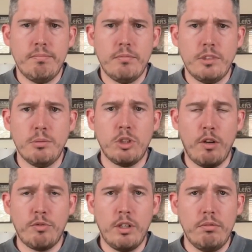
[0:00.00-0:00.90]
Some
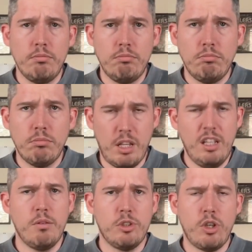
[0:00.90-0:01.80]
software. I
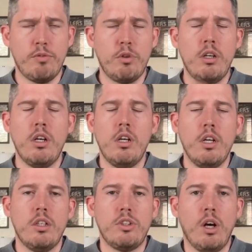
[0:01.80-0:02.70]
think there was software.
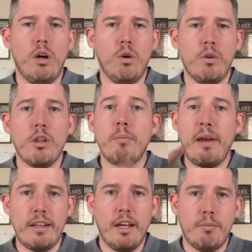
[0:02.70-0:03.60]
So the
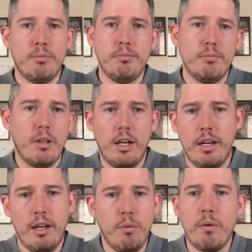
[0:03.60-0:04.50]
Bandlab.
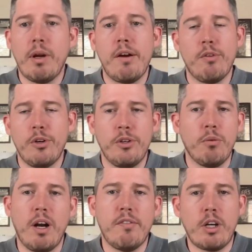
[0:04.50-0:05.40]

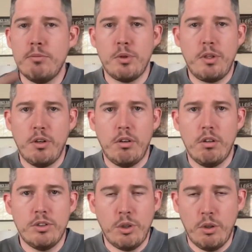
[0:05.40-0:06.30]
Whatever comes with
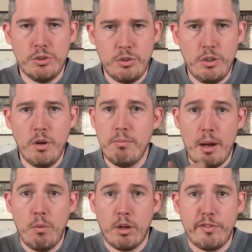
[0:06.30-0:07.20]
your Solo Studio
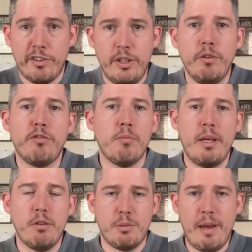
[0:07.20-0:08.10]
might work for you. For
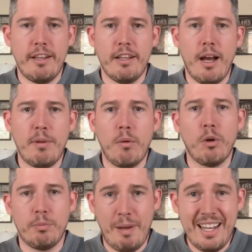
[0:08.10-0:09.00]
me, it was Bandlab that
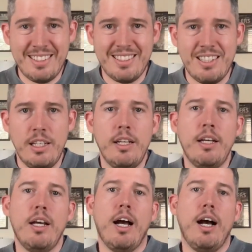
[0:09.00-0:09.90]
worked best.
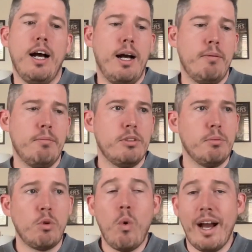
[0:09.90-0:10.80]

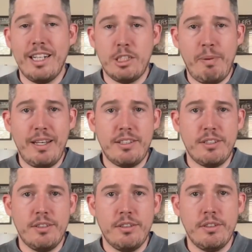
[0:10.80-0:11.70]
Some quiet
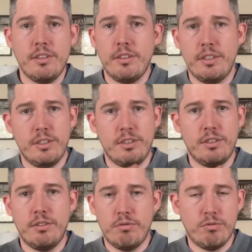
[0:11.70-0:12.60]
space
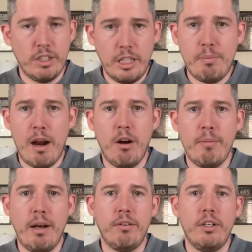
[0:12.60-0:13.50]
is really
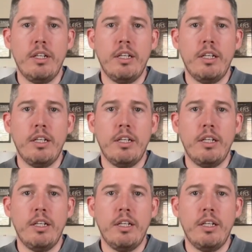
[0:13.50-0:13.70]
paramount.